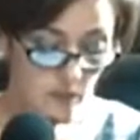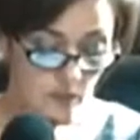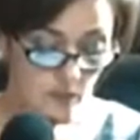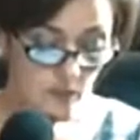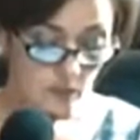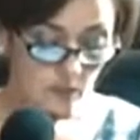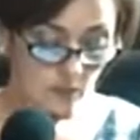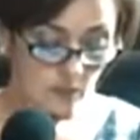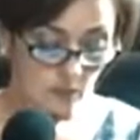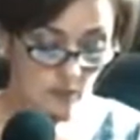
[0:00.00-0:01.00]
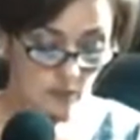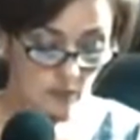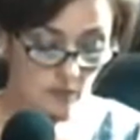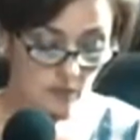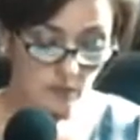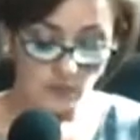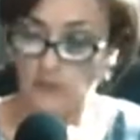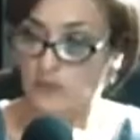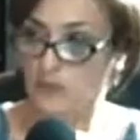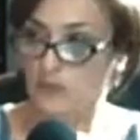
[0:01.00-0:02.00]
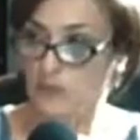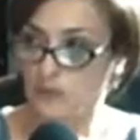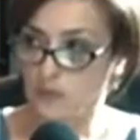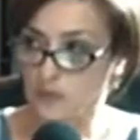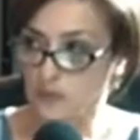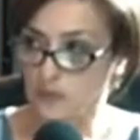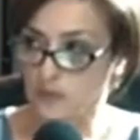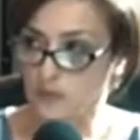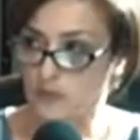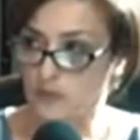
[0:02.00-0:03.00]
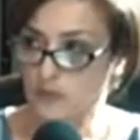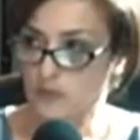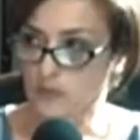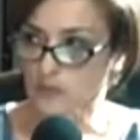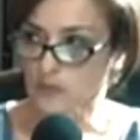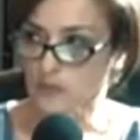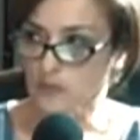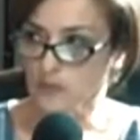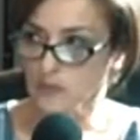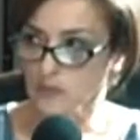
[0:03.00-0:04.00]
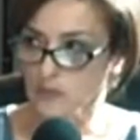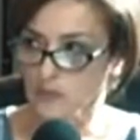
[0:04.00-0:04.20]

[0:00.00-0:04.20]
(silent)